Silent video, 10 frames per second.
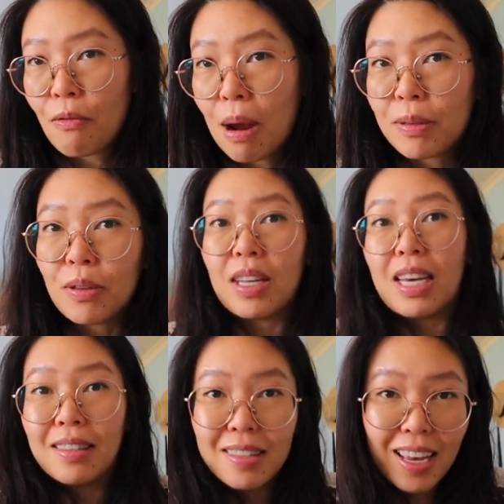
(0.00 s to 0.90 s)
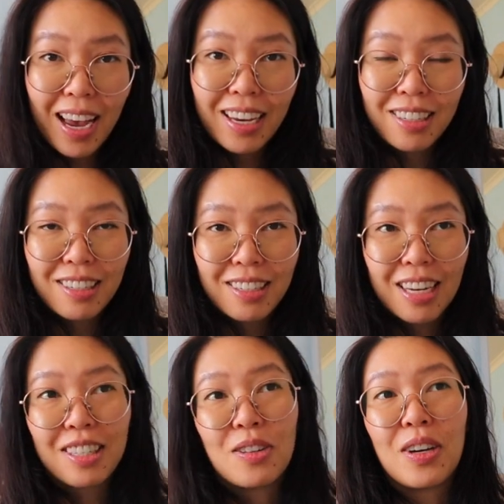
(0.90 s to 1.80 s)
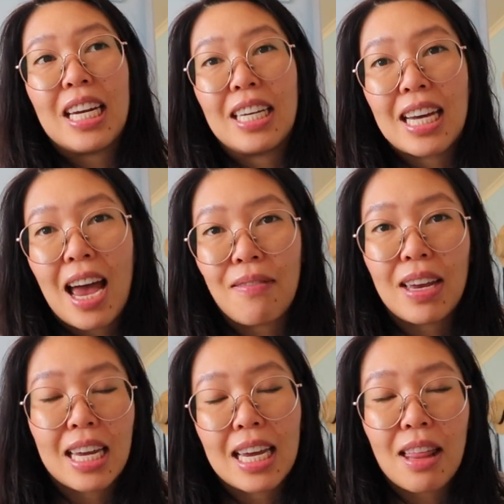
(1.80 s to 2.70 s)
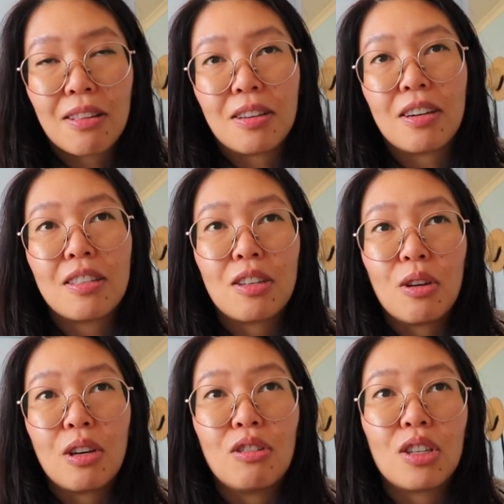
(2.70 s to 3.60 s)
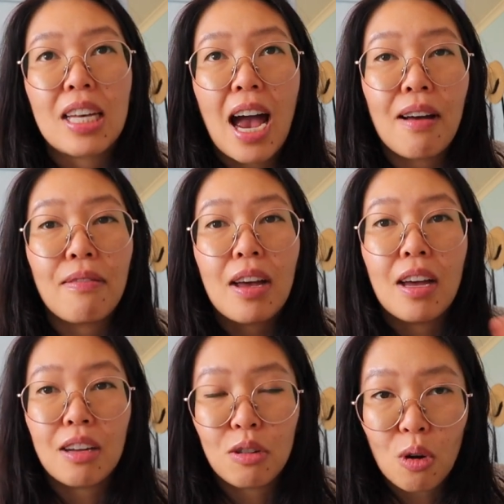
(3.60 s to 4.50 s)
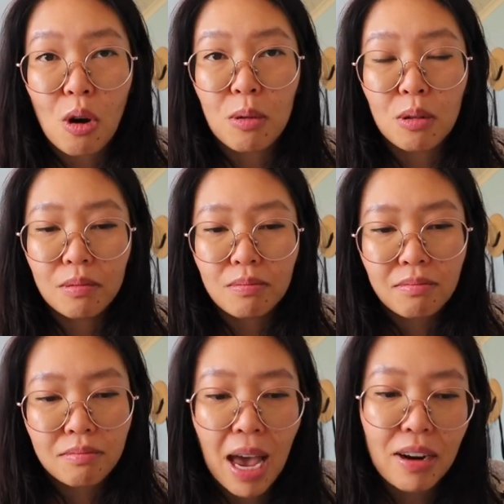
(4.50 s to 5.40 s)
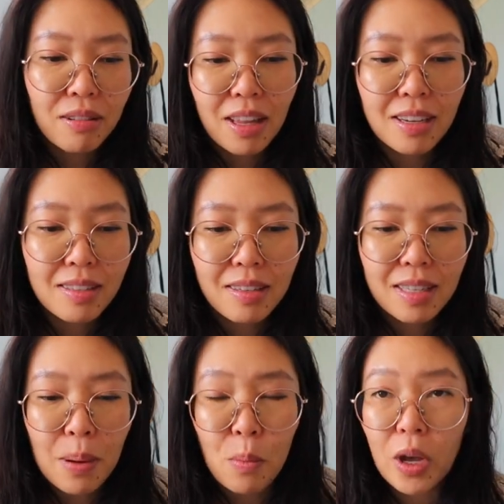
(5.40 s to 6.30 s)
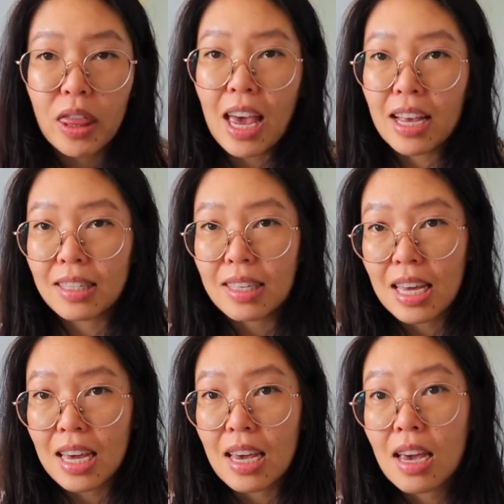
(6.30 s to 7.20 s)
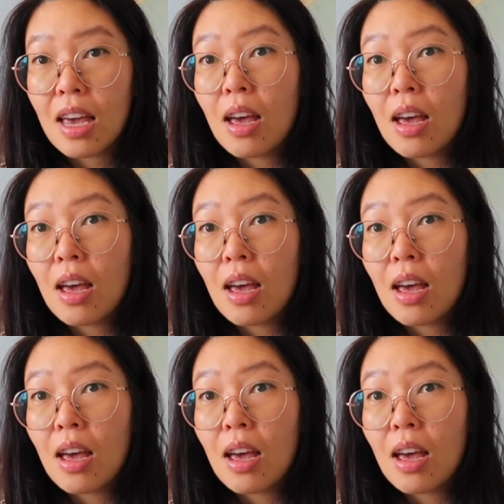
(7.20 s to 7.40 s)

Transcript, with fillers: wraps on the inside does not need to have any gathers on it, so you can just have a normal panel that is the same width as the